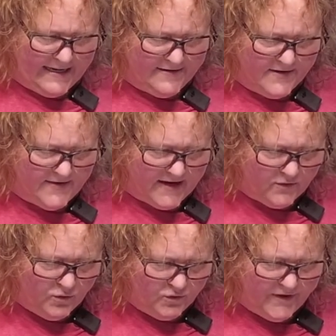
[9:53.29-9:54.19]
and then they
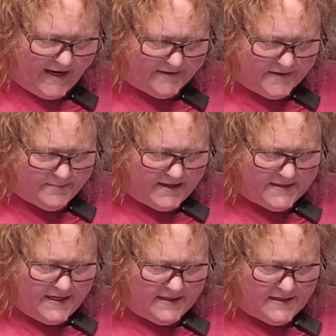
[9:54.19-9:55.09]
cool down and
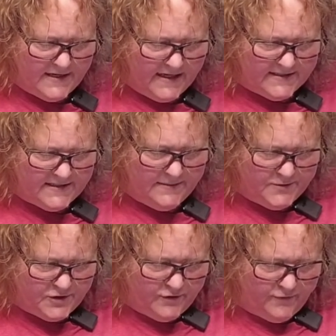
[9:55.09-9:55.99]
maintain a nice
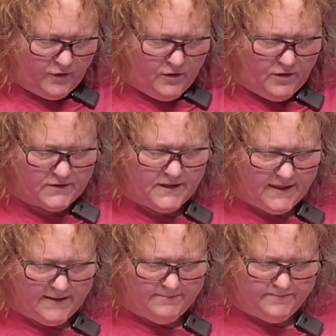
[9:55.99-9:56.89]
temperature for a long
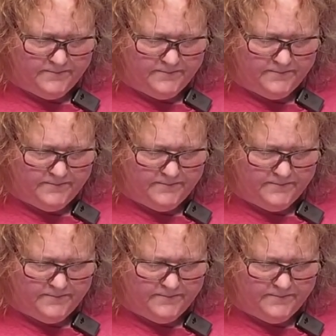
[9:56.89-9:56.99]
time.